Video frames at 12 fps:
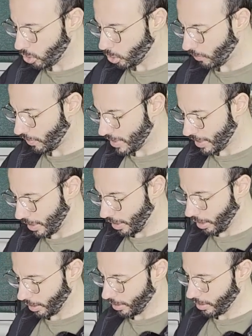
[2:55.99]
So if it's
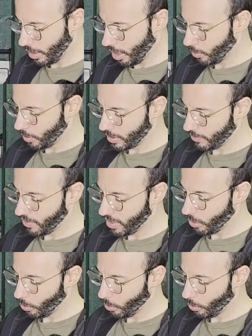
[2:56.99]
like now it's very